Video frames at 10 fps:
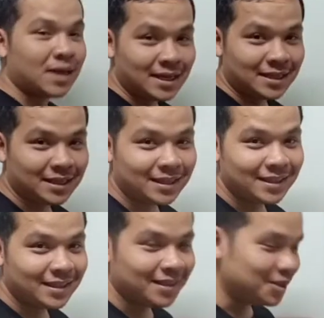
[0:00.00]
write.
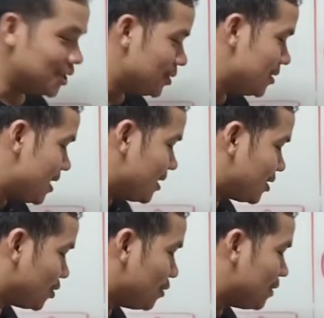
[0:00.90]
you know.
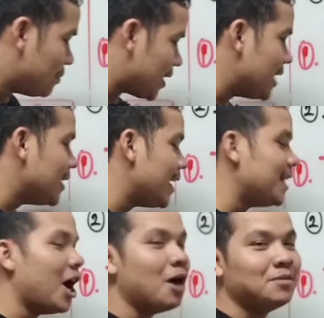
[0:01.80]
So the verb right
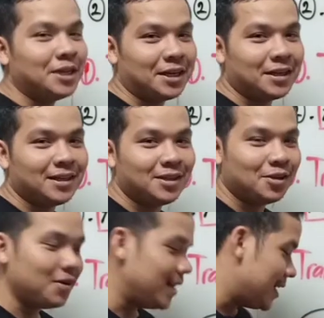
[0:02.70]
need object,
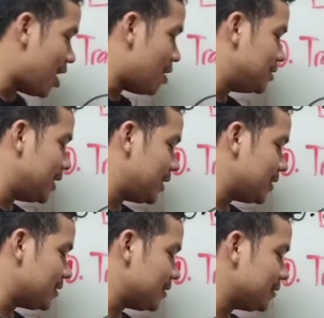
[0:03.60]
you know, need
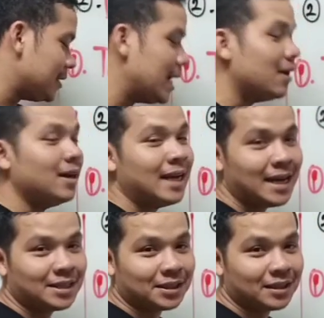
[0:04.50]
object
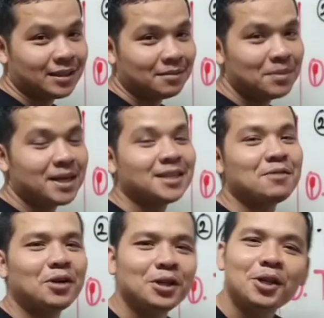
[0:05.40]
later, because
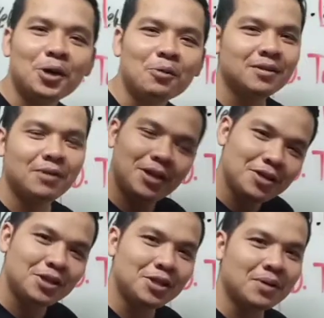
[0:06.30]
I want to know what do
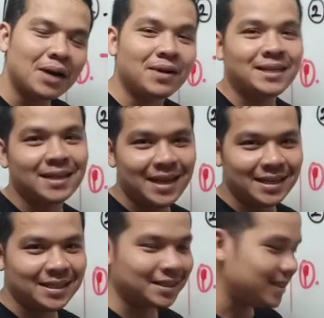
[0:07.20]
you do. I write a
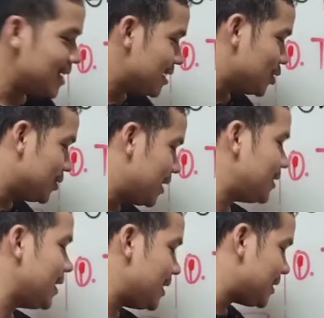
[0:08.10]
later, so
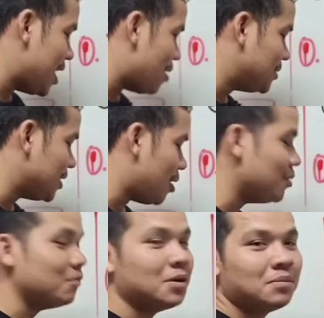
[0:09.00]
later is the object
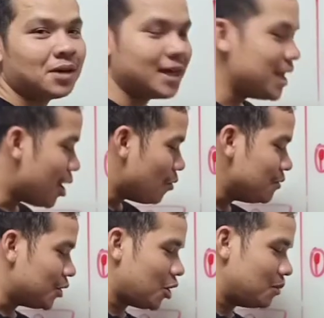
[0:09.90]
of the verb, right?
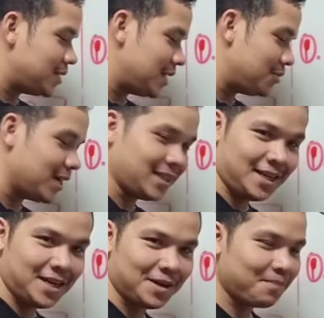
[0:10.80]
Only one object you can
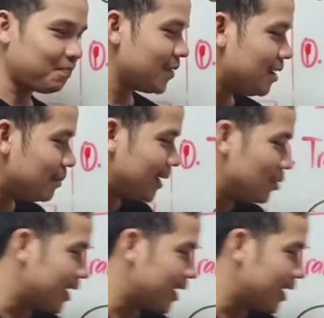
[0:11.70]
see here. But look